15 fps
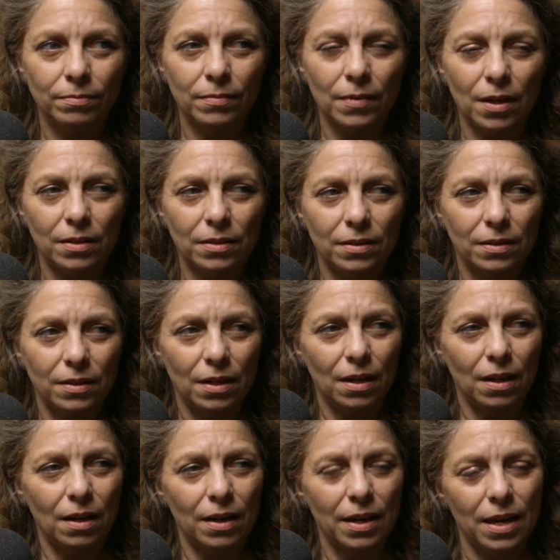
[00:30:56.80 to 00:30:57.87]

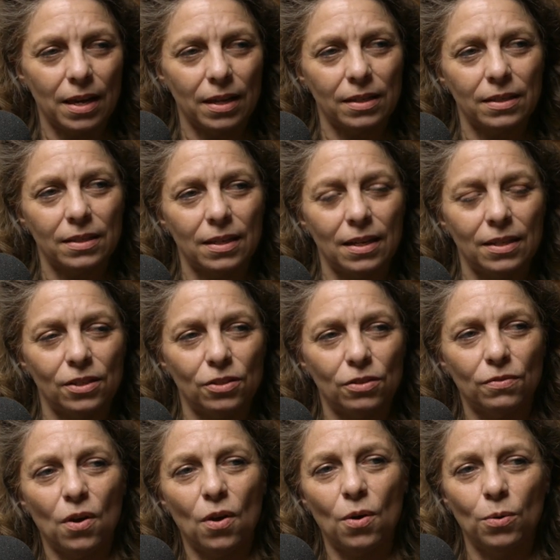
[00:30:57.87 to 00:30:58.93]
underlying sense
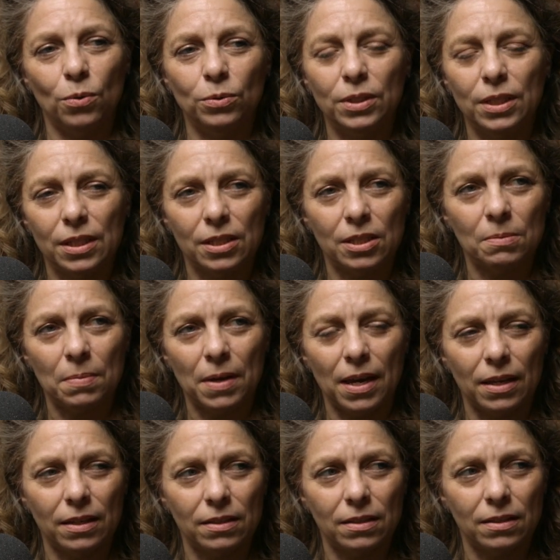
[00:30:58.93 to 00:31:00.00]
of holding
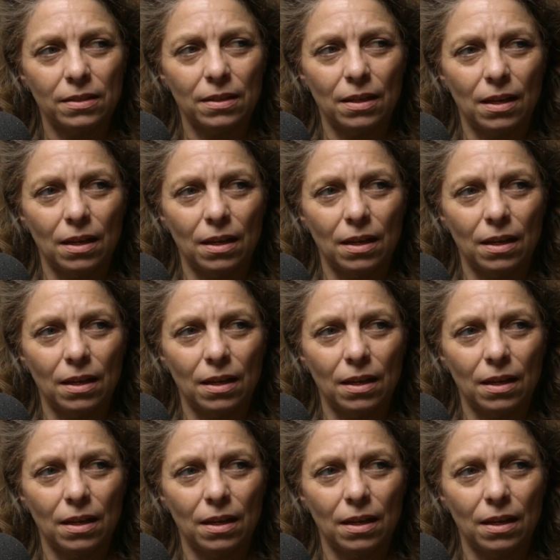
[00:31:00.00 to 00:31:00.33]
space,